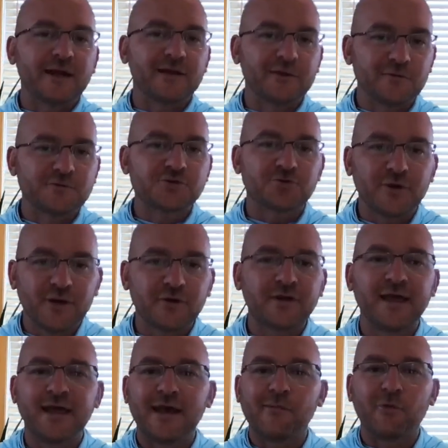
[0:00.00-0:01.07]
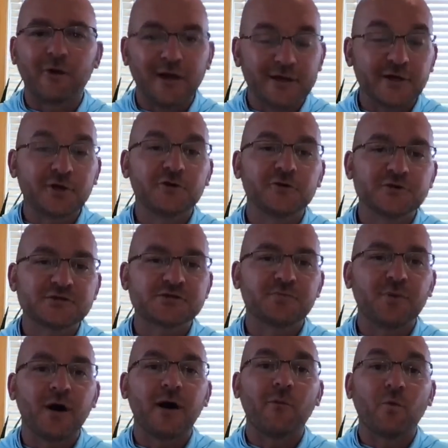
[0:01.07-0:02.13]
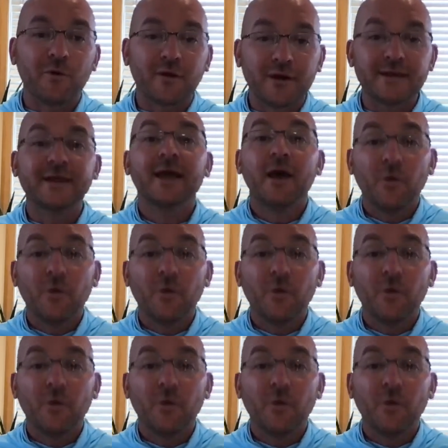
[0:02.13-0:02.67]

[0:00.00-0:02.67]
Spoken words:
little trail camera in a good spot where it